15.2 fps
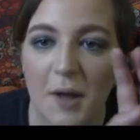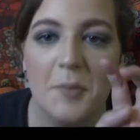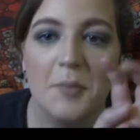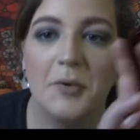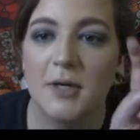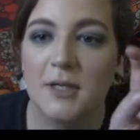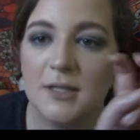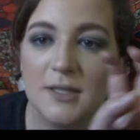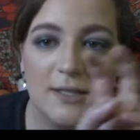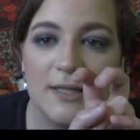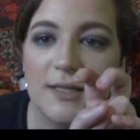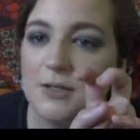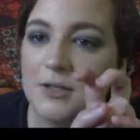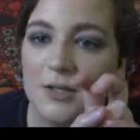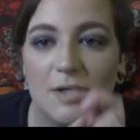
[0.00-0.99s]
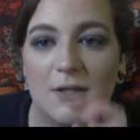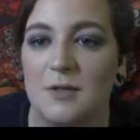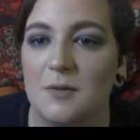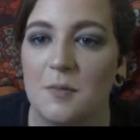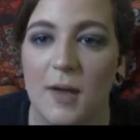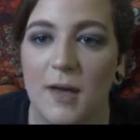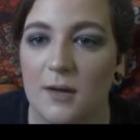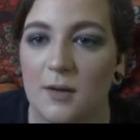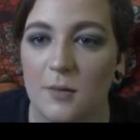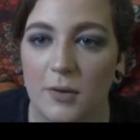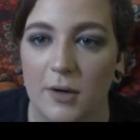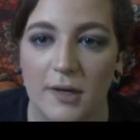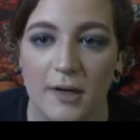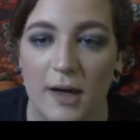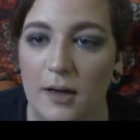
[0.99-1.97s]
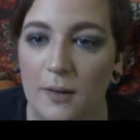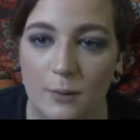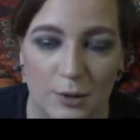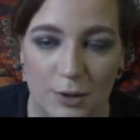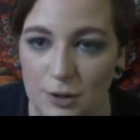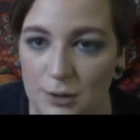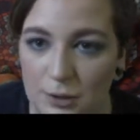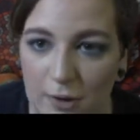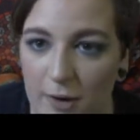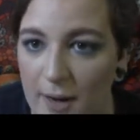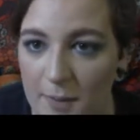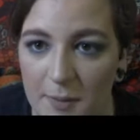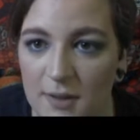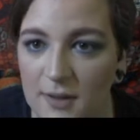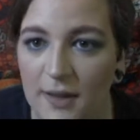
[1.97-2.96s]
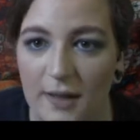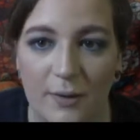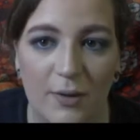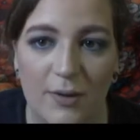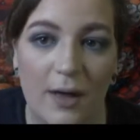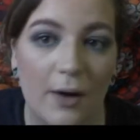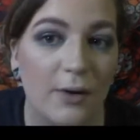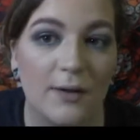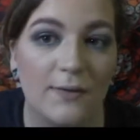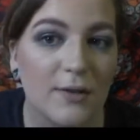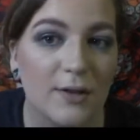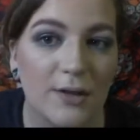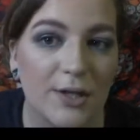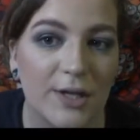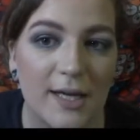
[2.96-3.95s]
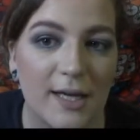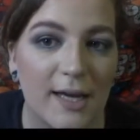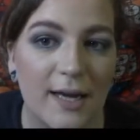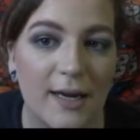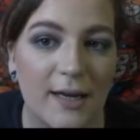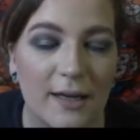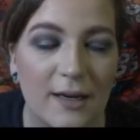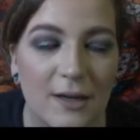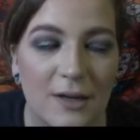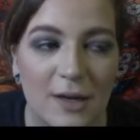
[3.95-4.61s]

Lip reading: prestigious makeup brand, I would just grab it, like without even looking at it.